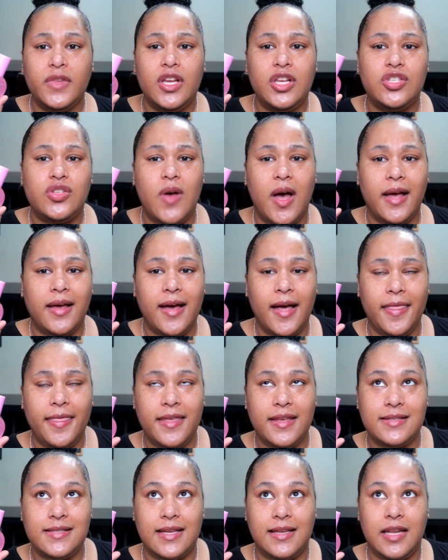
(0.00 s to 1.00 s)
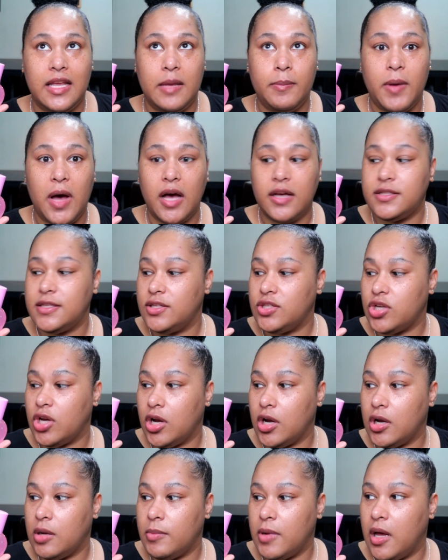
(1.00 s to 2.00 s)
So I got this in a
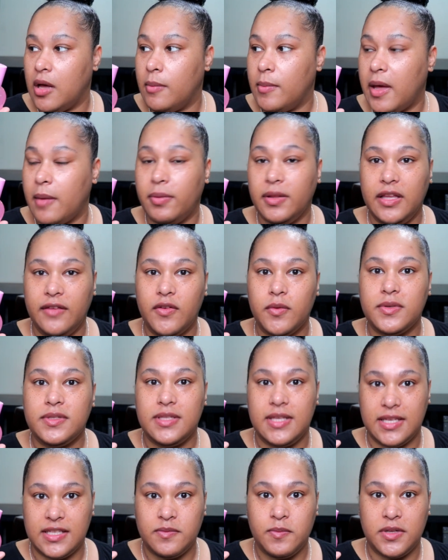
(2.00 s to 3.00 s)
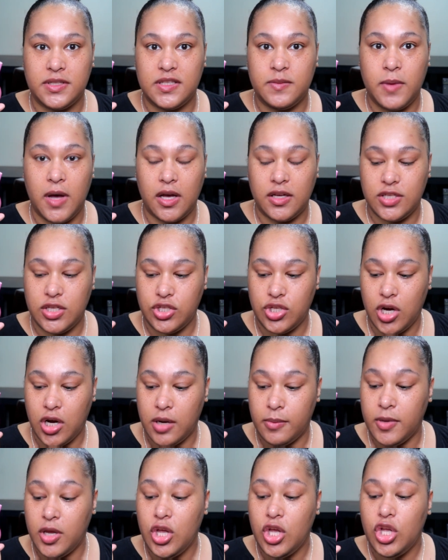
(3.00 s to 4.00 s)
BoxyCharm. I believe it was this month's
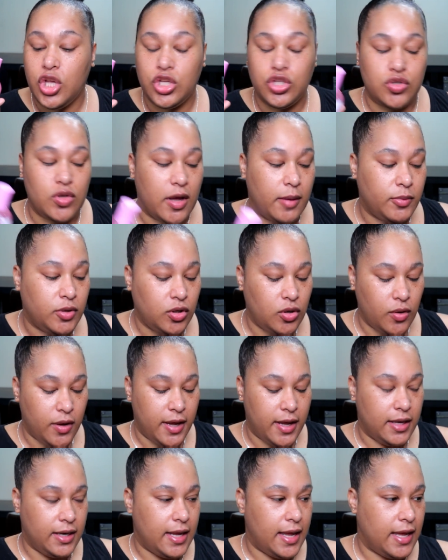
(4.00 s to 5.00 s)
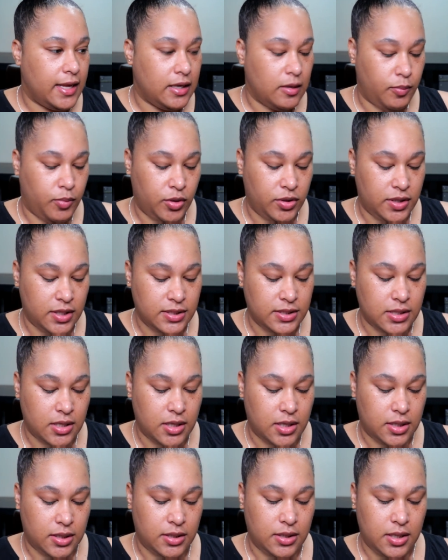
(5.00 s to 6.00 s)
BoxyCharm. So I'm going to go ahead and put this
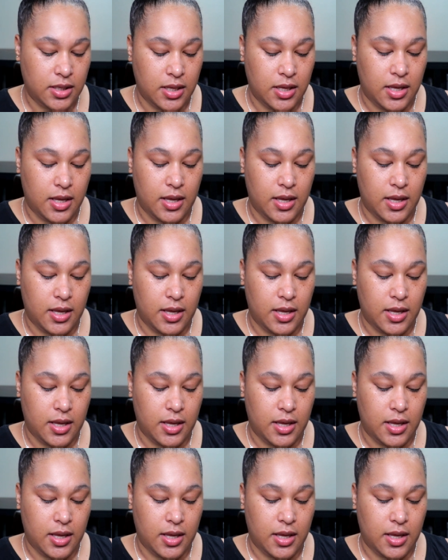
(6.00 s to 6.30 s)
on.